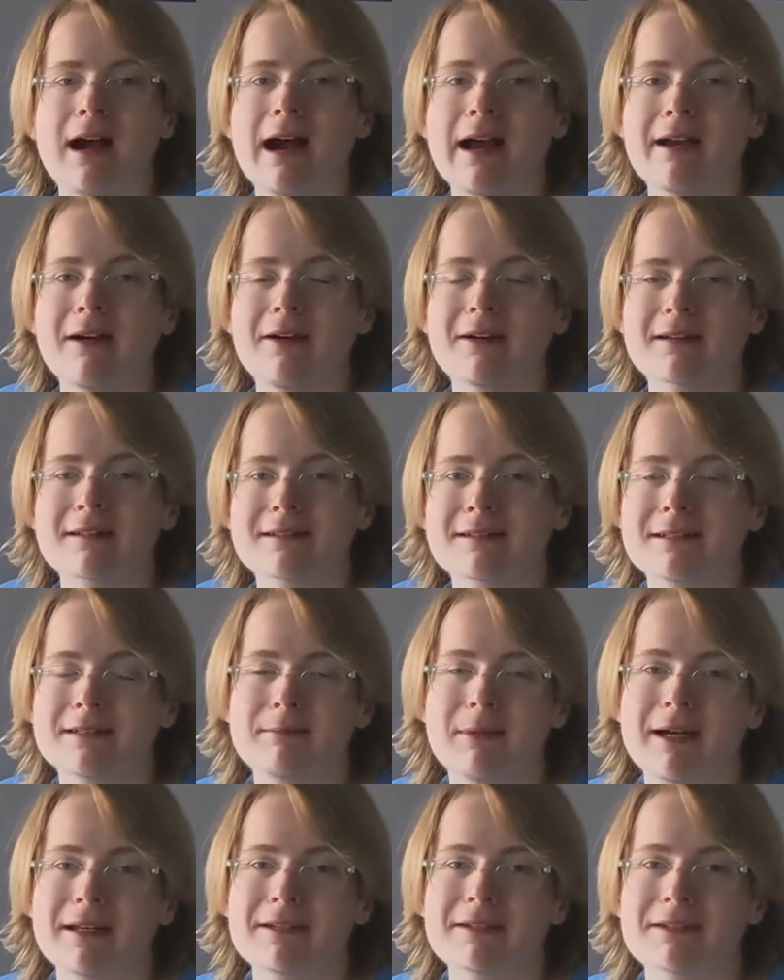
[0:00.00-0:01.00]
I honestly
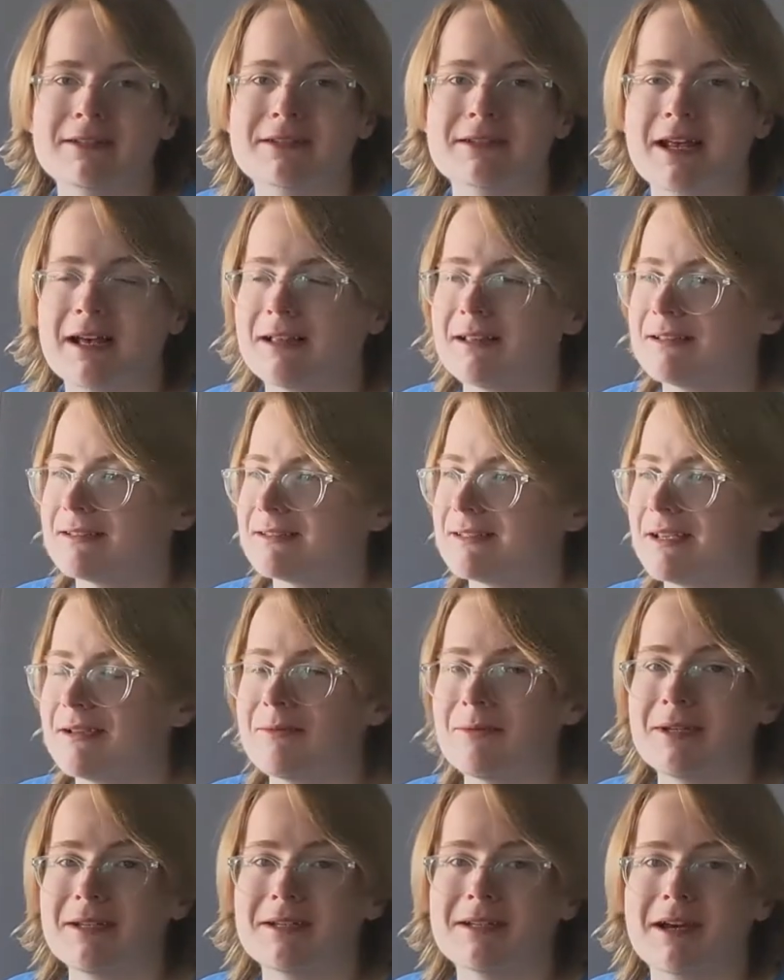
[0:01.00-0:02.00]
might just say
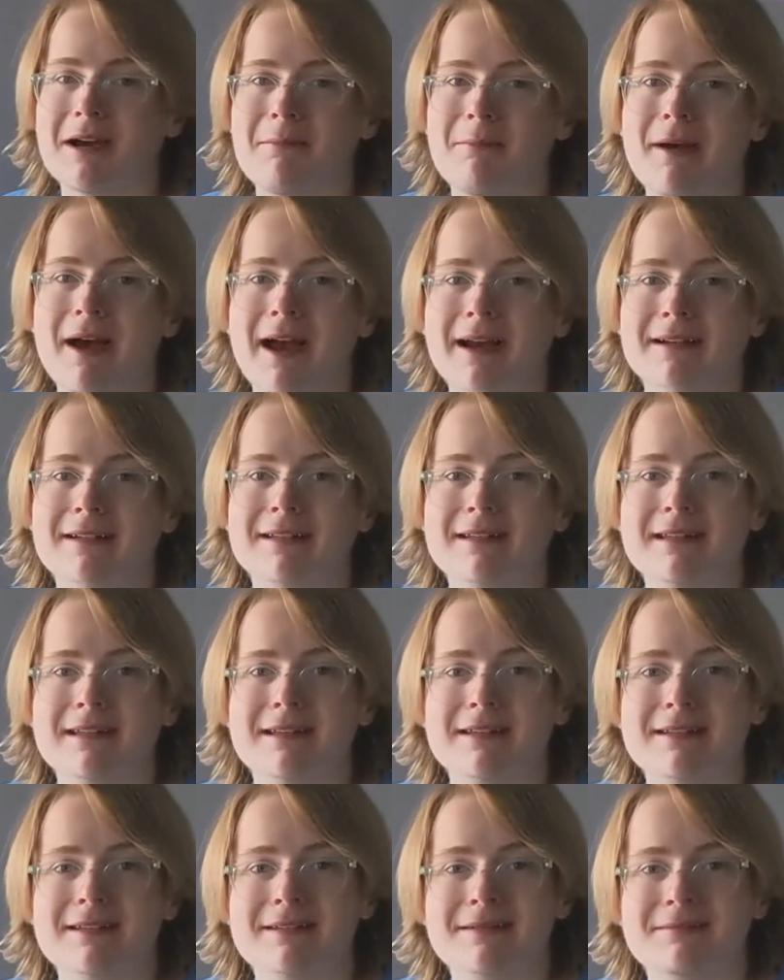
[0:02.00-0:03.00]
we come back to
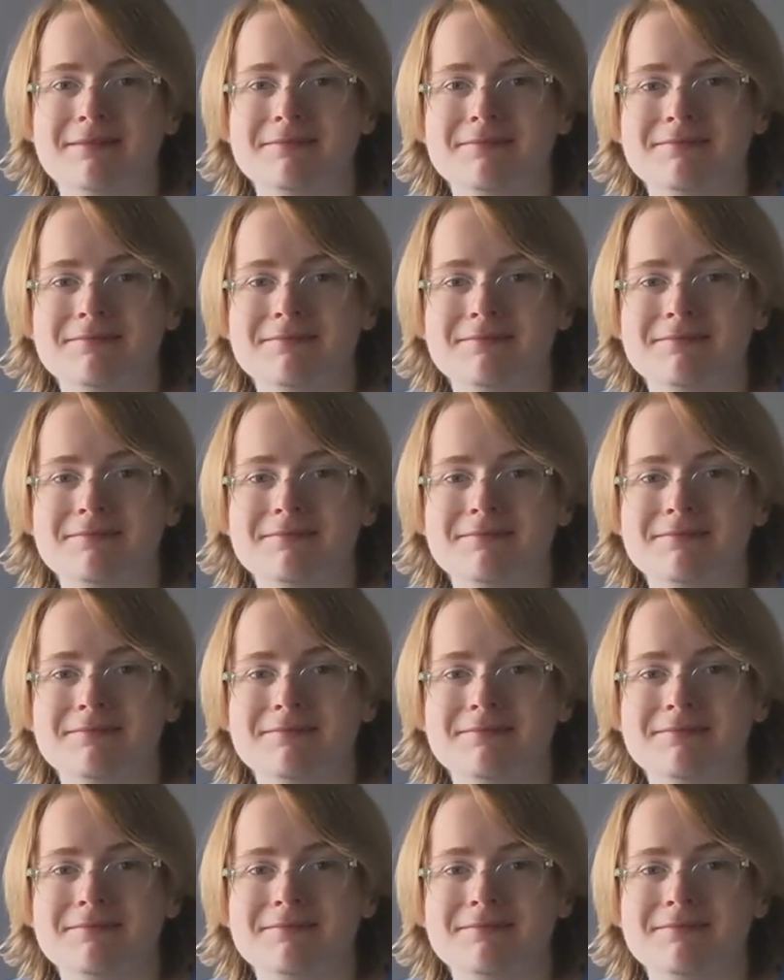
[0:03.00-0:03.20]
this.